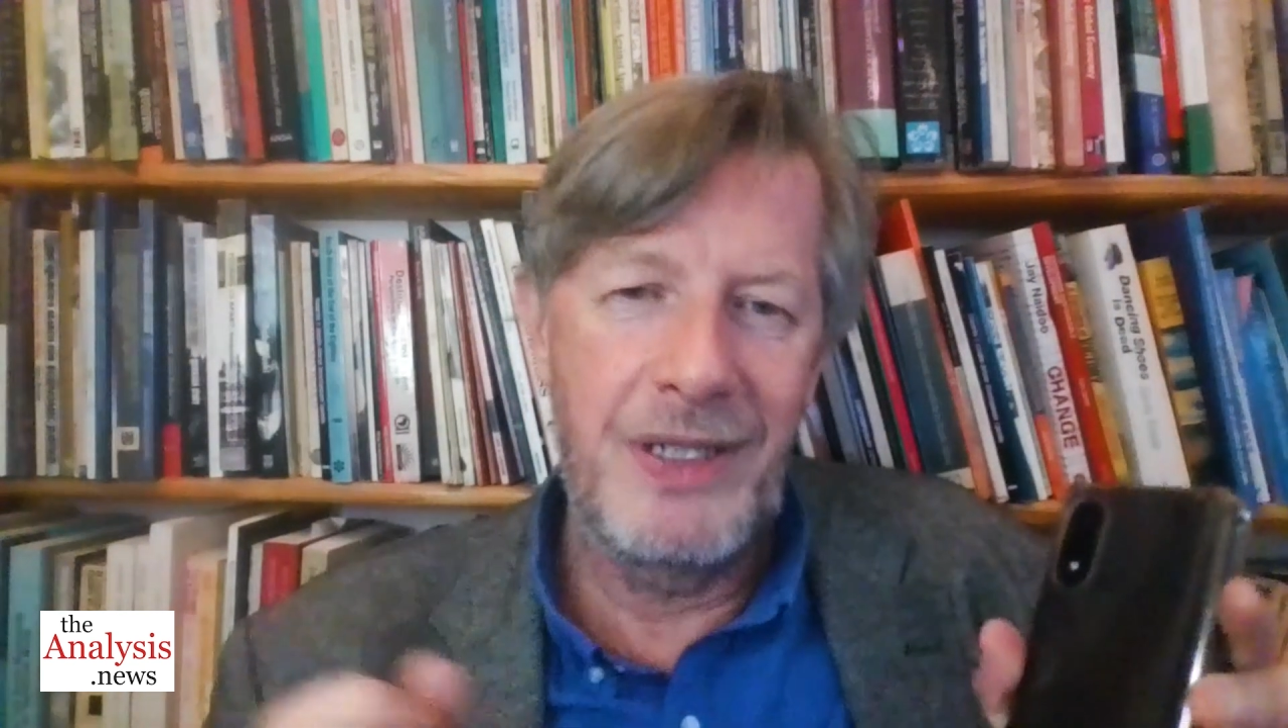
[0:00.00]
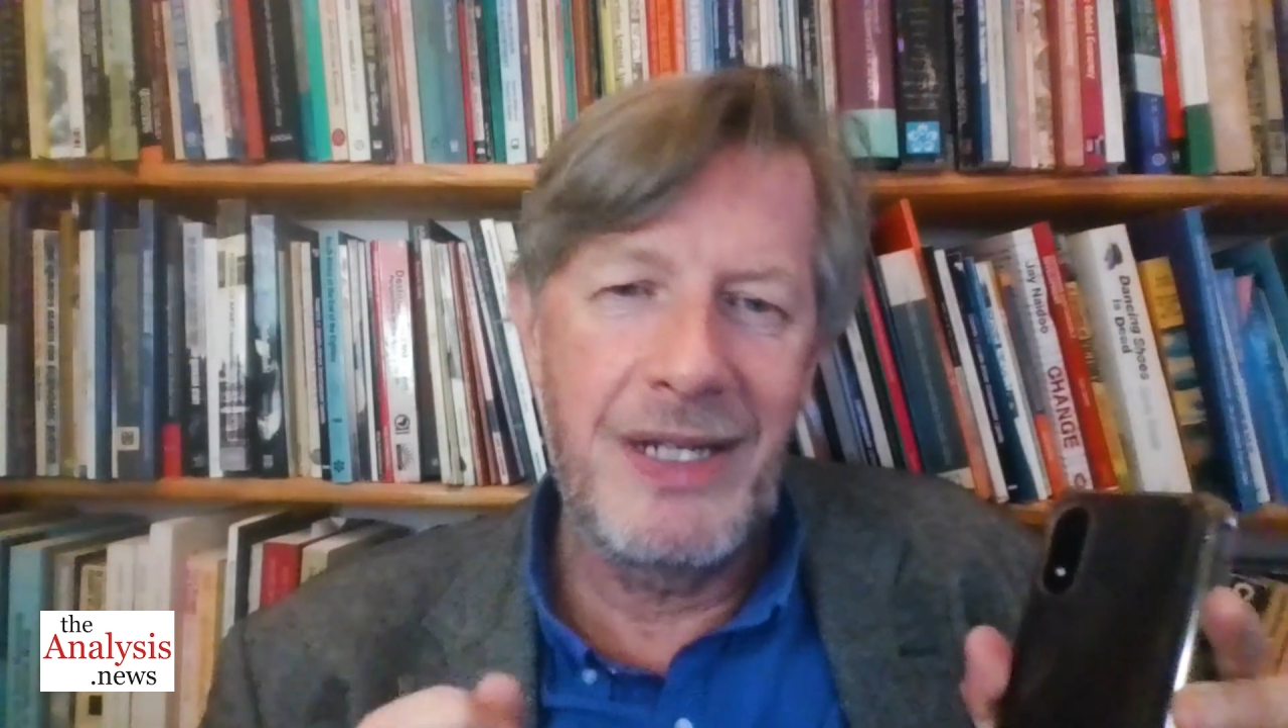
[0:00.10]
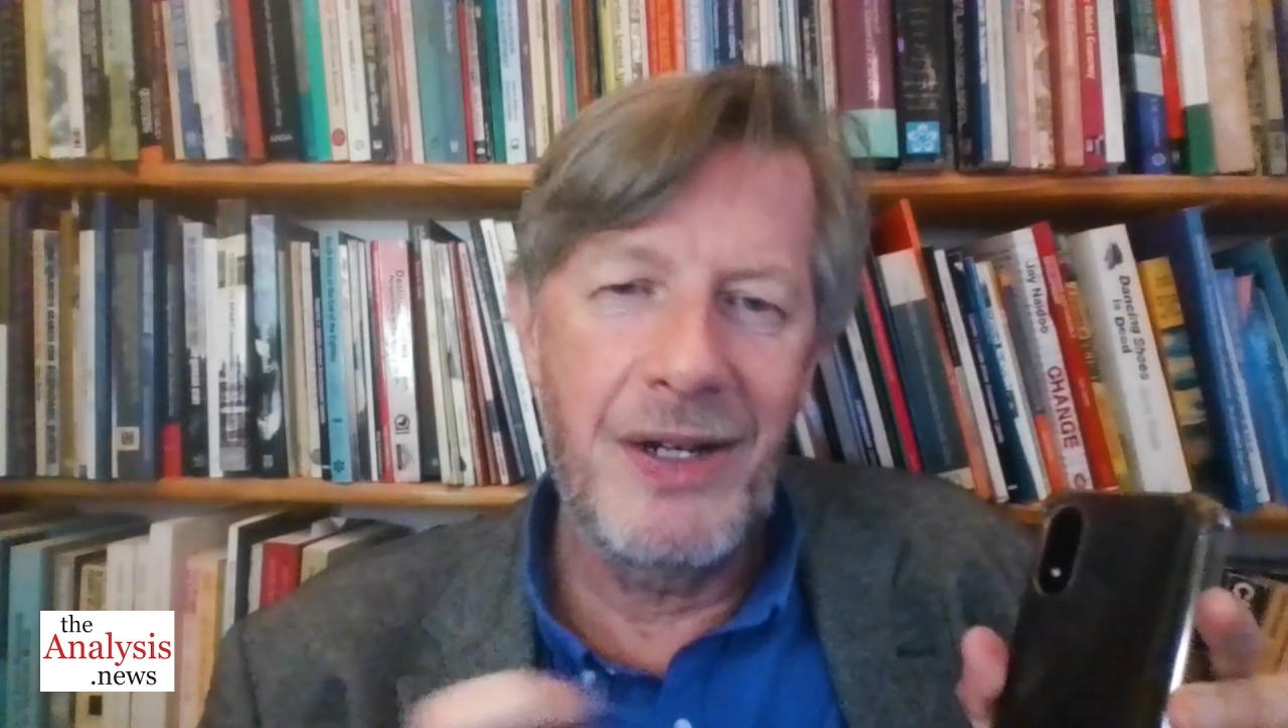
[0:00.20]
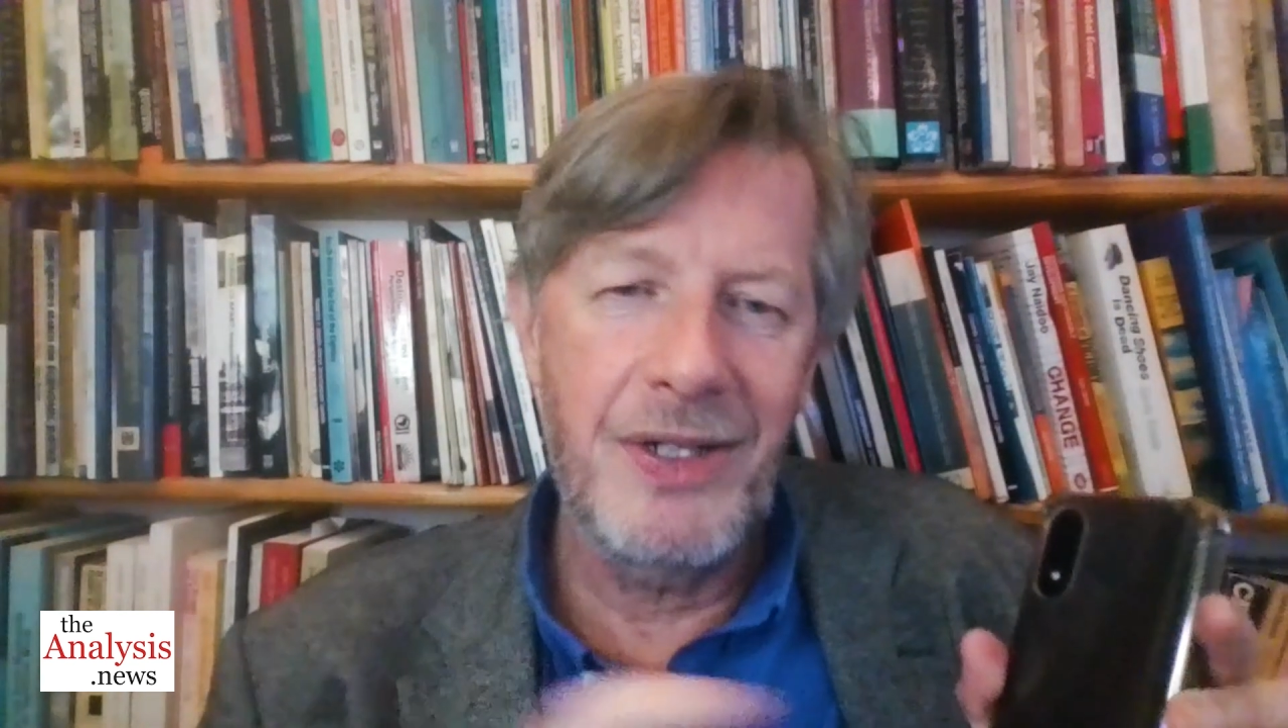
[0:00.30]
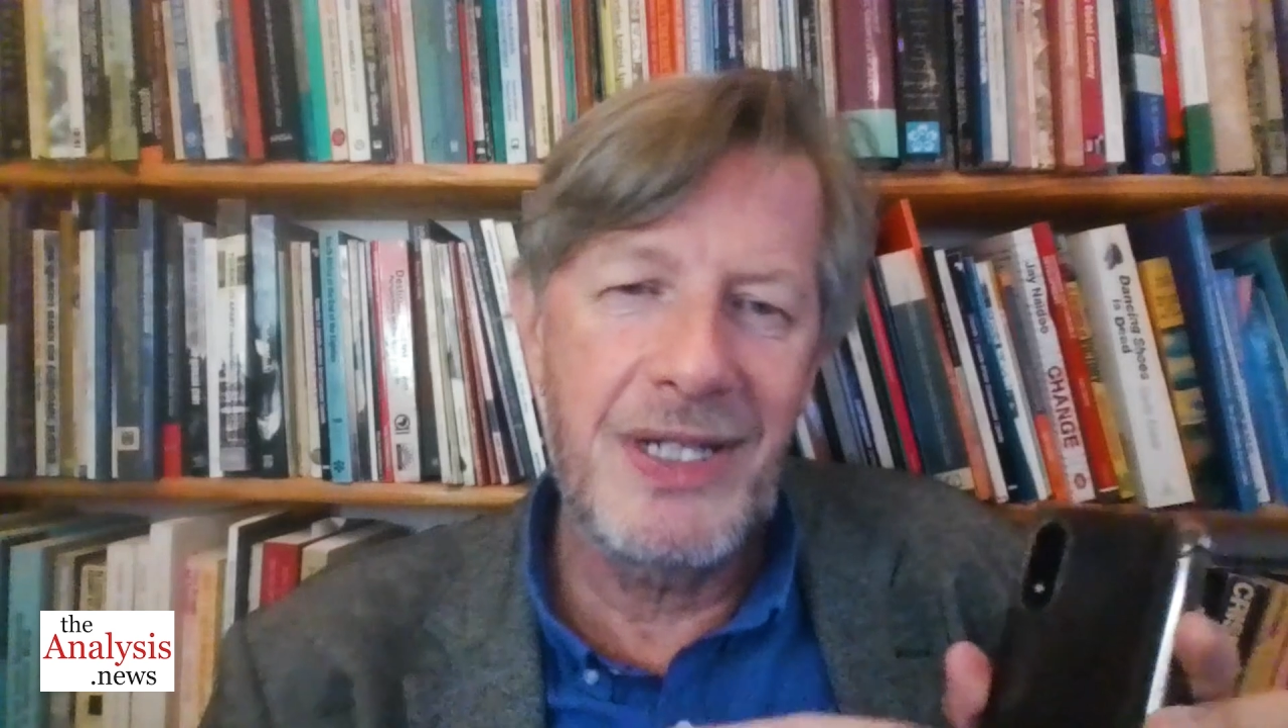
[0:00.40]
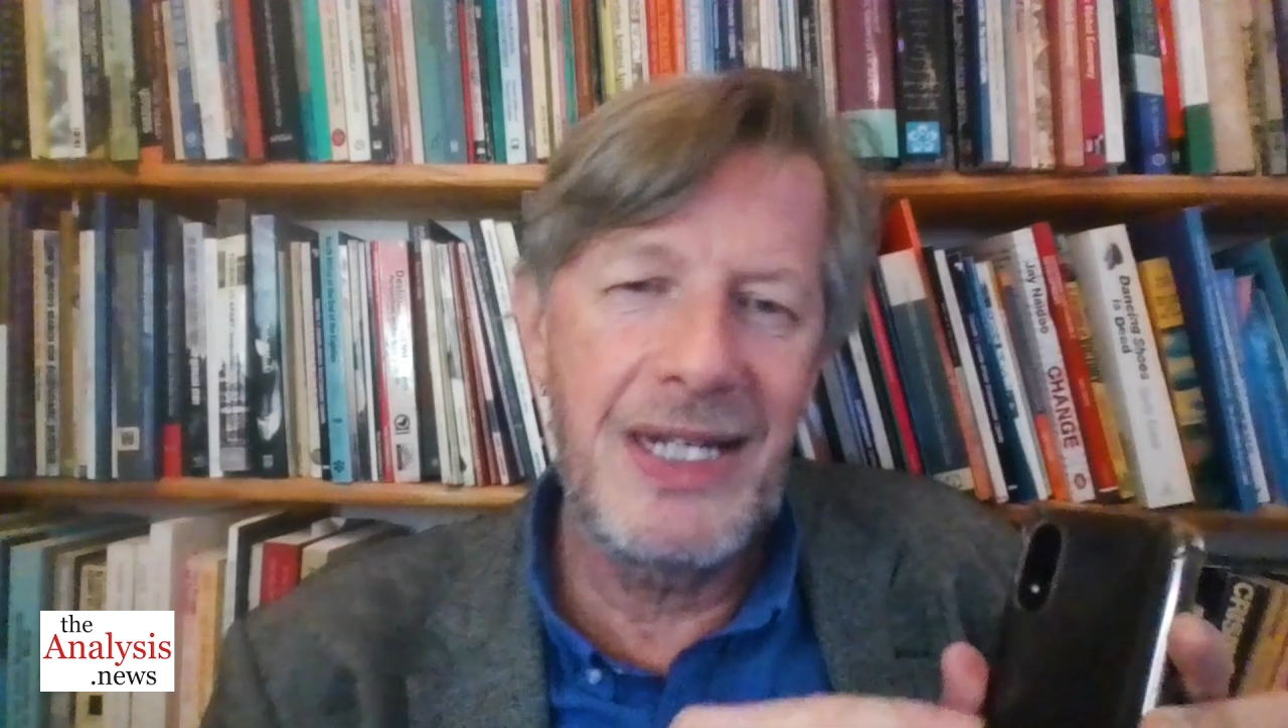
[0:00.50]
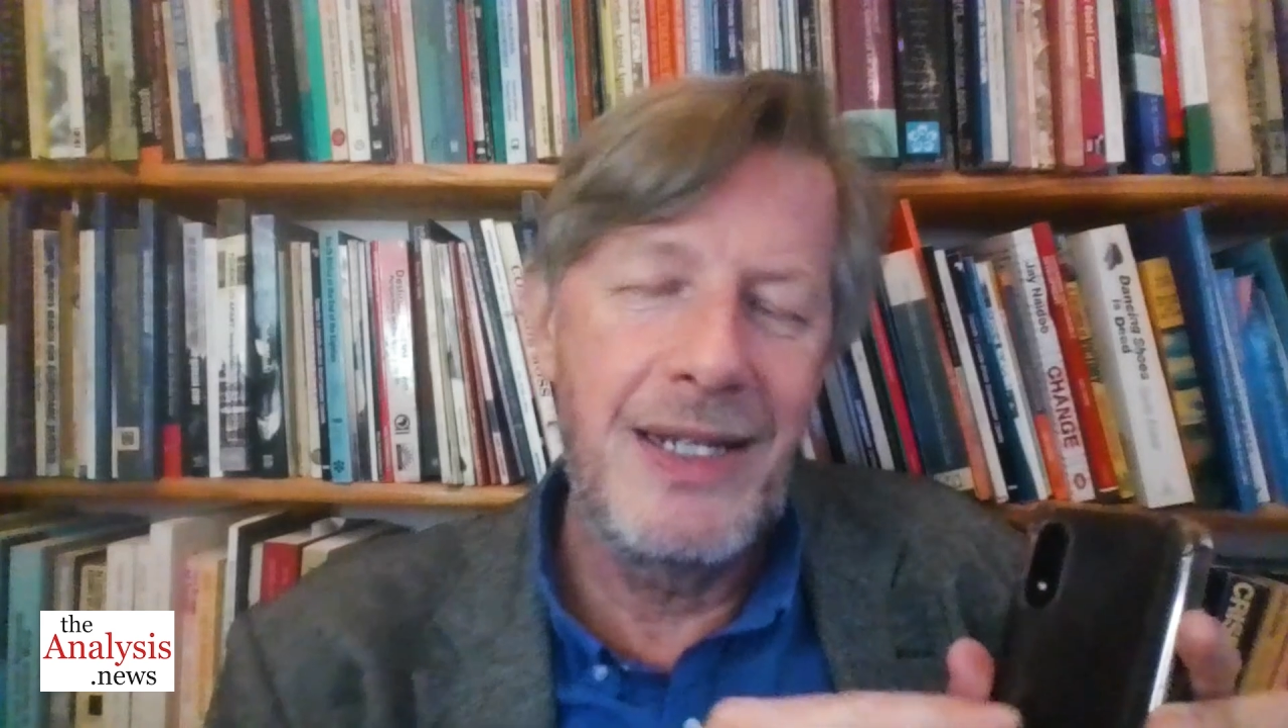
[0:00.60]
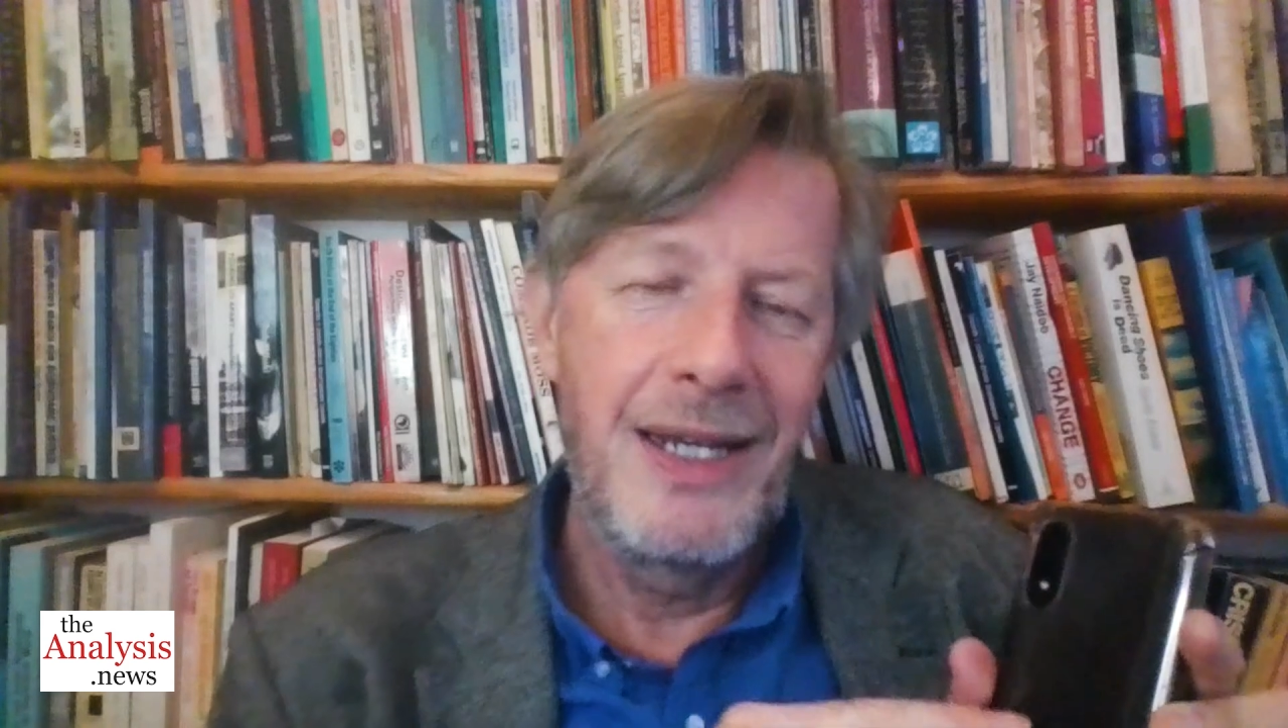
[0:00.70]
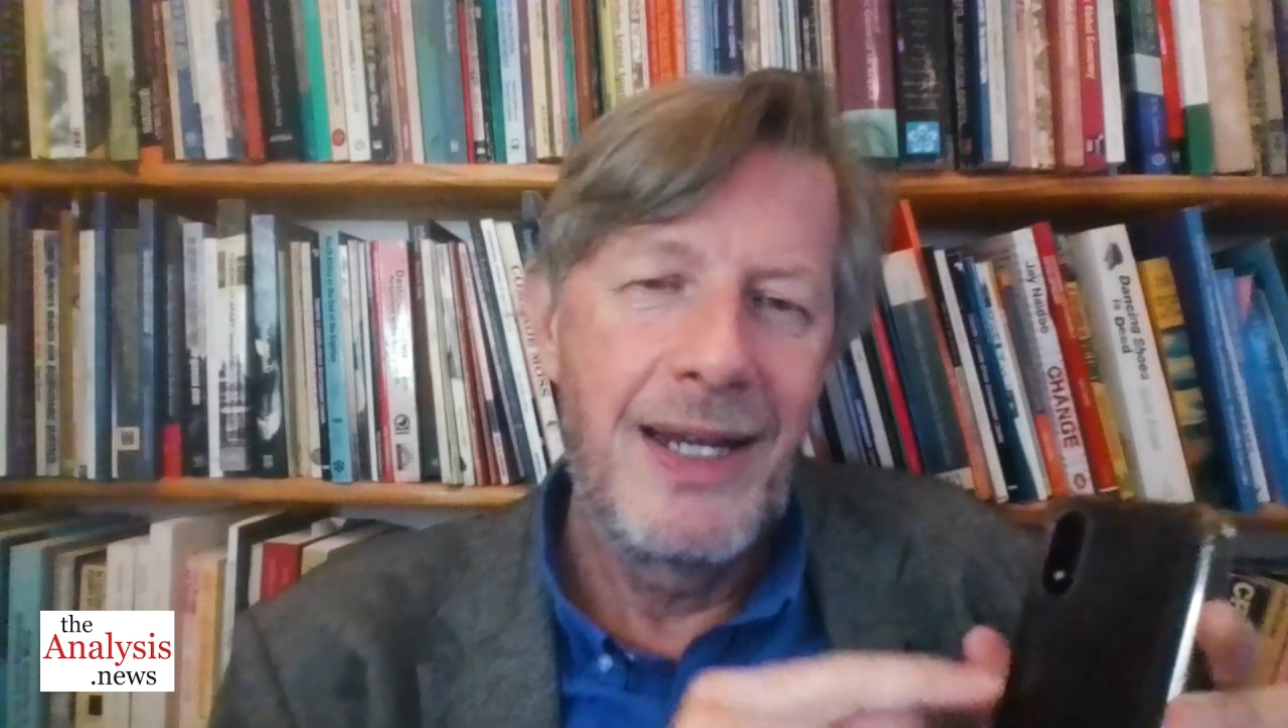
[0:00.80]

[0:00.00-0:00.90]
DRC,